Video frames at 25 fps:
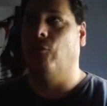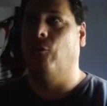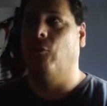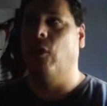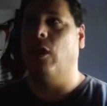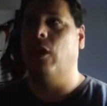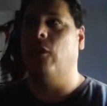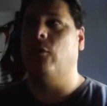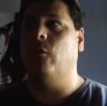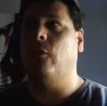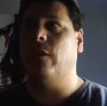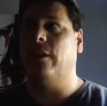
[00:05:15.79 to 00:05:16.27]

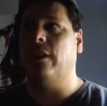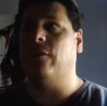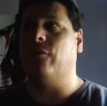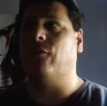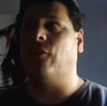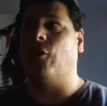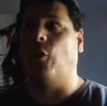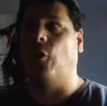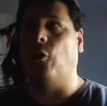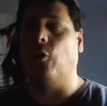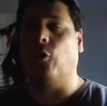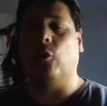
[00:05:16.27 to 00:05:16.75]
What we
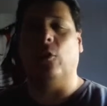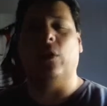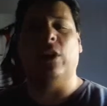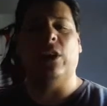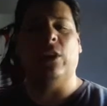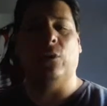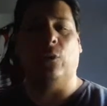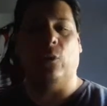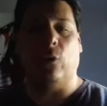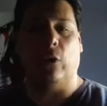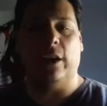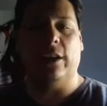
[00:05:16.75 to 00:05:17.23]
have
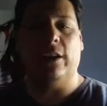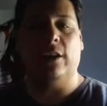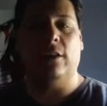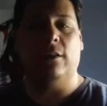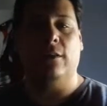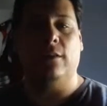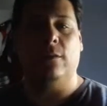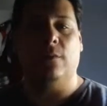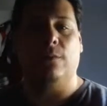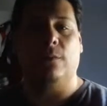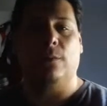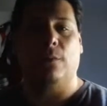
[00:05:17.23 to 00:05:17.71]
already
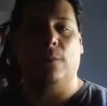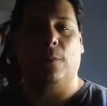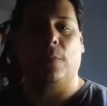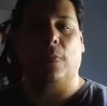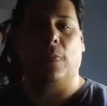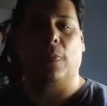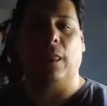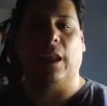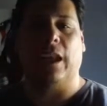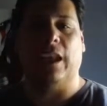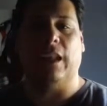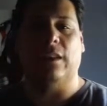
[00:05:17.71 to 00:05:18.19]
written
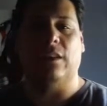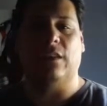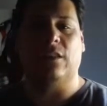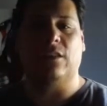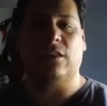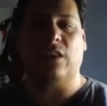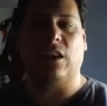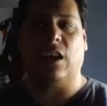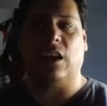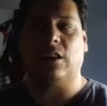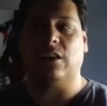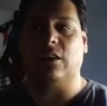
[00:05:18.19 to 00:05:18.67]
and
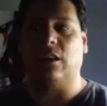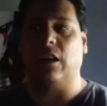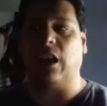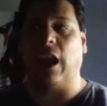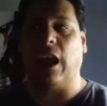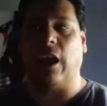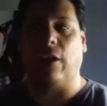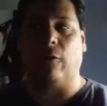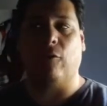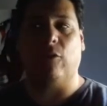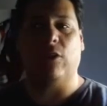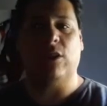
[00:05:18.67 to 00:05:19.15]
discussed
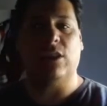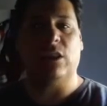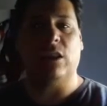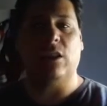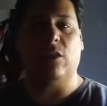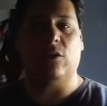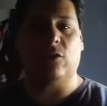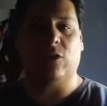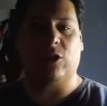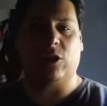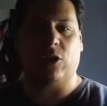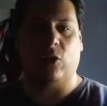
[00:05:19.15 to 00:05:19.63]
in every
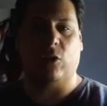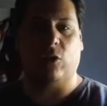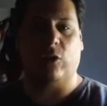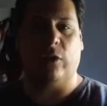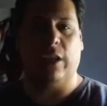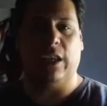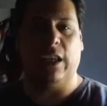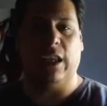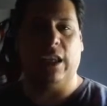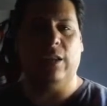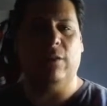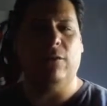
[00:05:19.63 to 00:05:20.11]
single
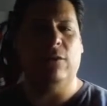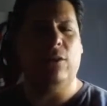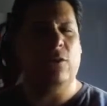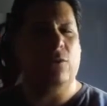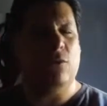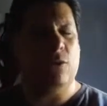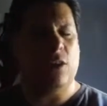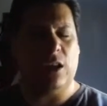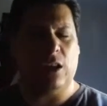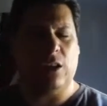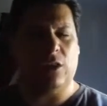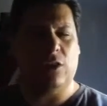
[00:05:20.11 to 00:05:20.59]
story, even
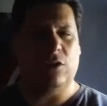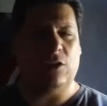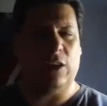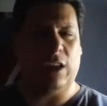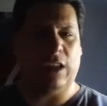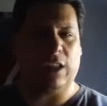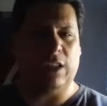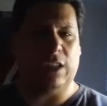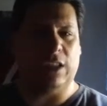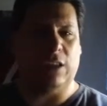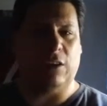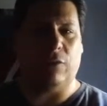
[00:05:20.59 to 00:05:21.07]
if we include
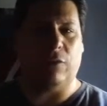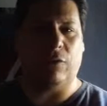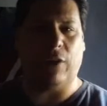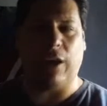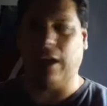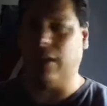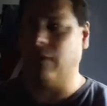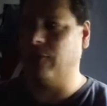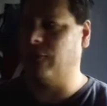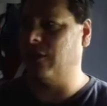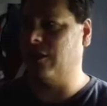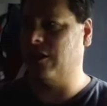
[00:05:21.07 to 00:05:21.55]
like the little
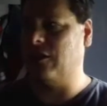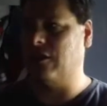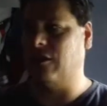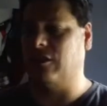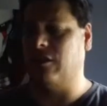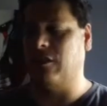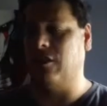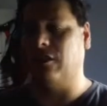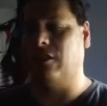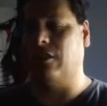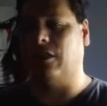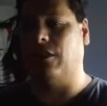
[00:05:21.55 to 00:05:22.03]
fan
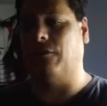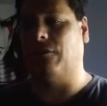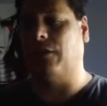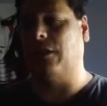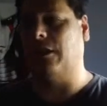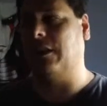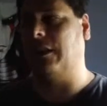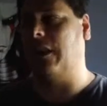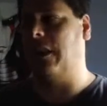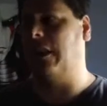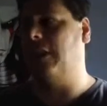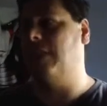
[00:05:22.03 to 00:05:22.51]
fictions and stuff
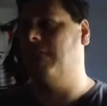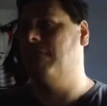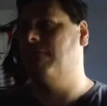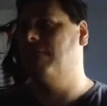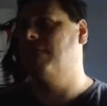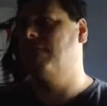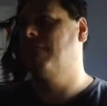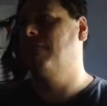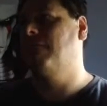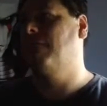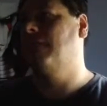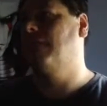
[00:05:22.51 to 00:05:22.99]
like that,
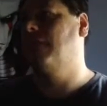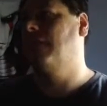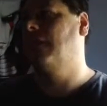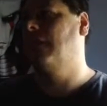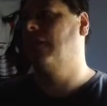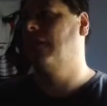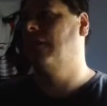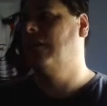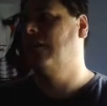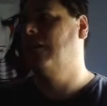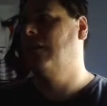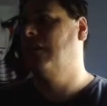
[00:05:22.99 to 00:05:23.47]

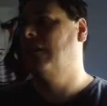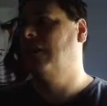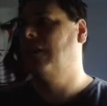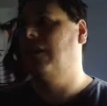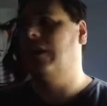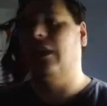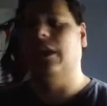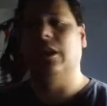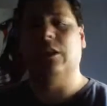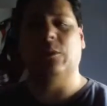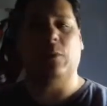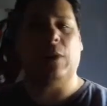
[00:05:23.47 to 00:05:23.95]

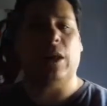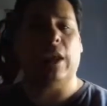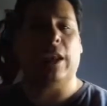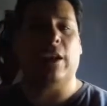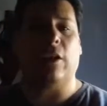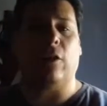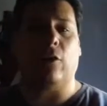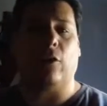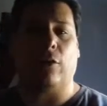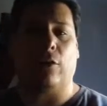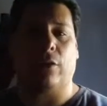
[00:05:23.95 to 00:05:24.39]
it's planet